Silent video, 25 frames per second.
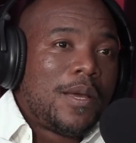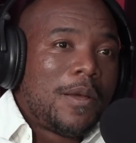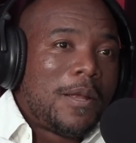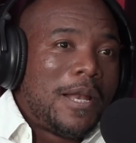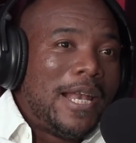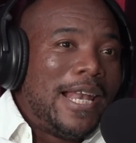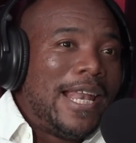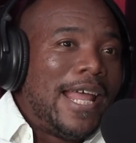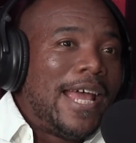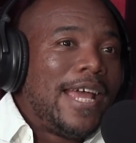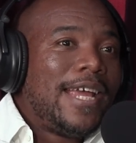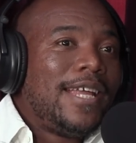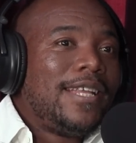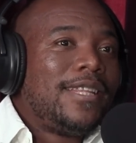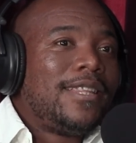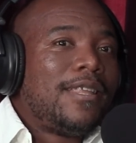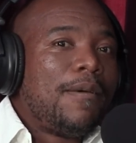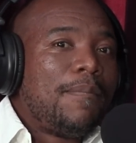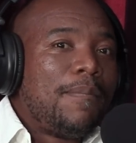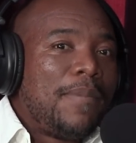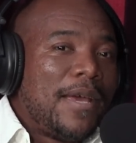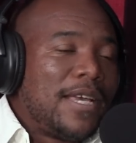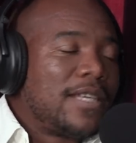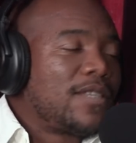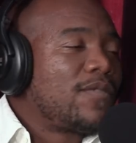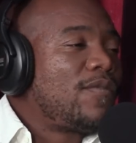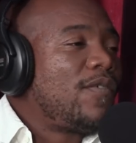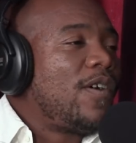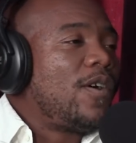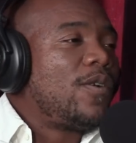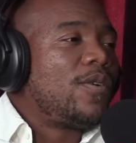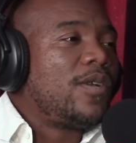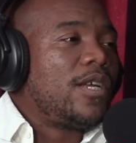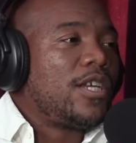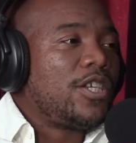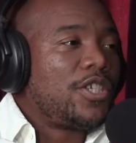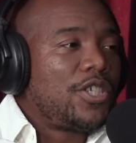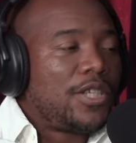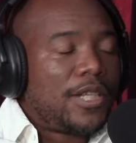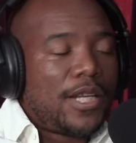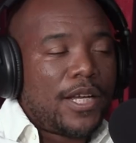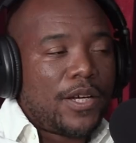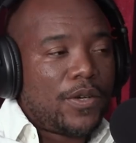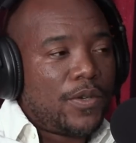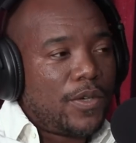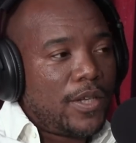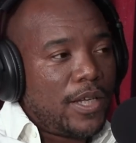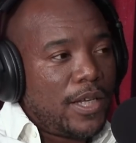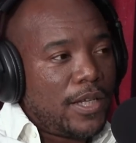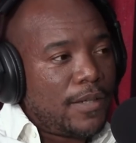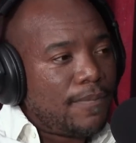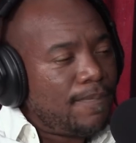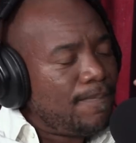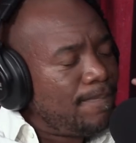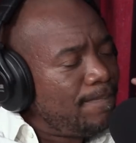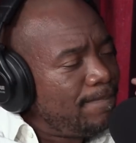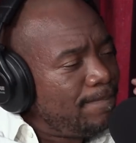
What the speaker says: laid the best foundation I could get.